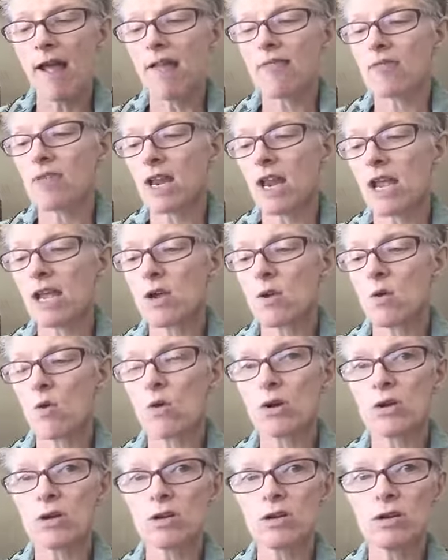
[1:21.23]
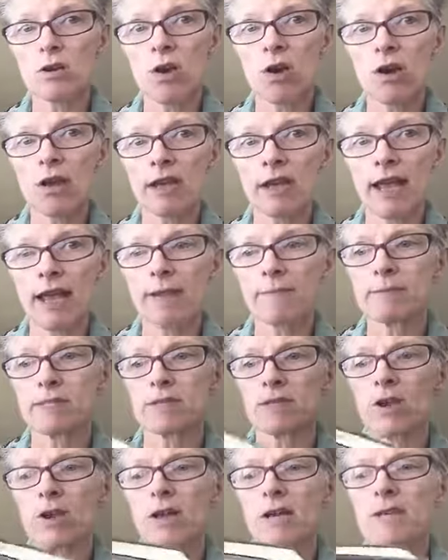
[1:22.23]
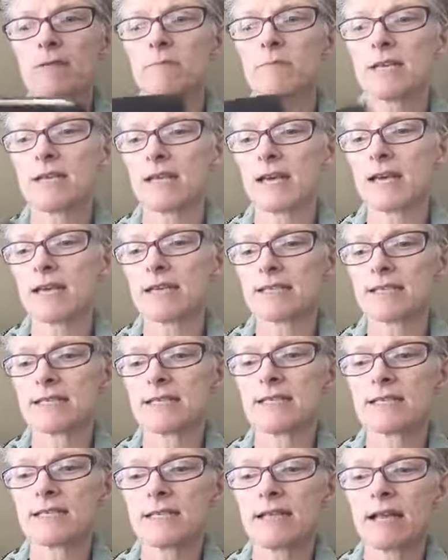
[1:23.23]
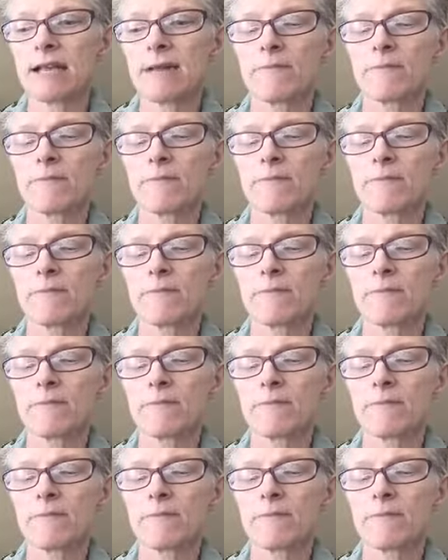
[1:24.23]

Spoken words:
that I ordered on Amazon because